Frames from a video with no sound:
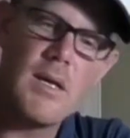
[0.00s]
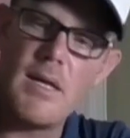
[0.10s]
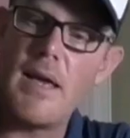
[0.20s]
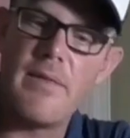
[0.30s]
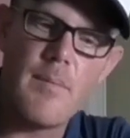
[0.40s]

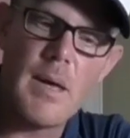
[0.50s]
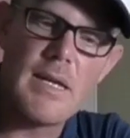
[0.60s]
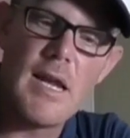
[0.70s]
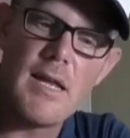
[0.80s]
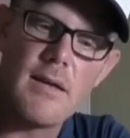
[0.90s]
Yeah, they're
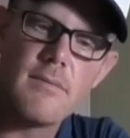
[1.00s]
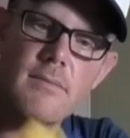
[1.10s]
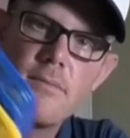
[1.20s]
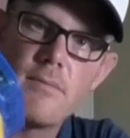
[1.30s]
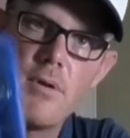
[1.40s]
magnetic,
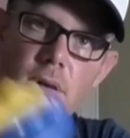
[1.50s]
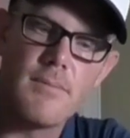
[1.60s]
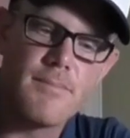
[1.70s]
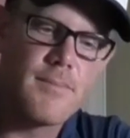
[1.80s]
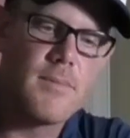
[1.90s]
right?
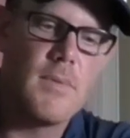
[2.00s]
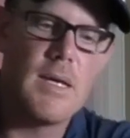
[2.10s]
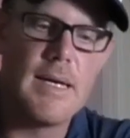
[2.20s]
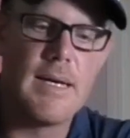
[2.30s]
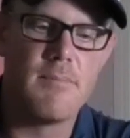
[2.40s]

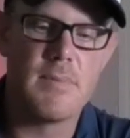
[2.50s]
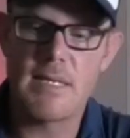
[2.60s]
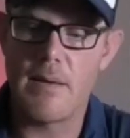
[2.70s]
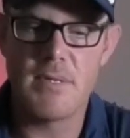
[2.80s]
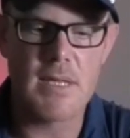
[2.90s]

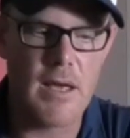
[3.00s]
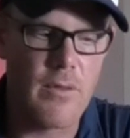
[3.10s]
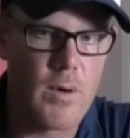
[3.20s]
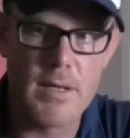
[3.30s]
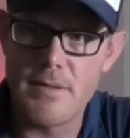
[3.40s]
Same as the other
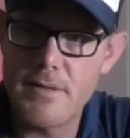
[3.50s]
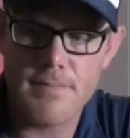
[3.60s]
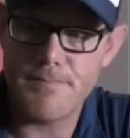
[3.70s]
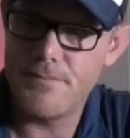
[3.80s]
ones.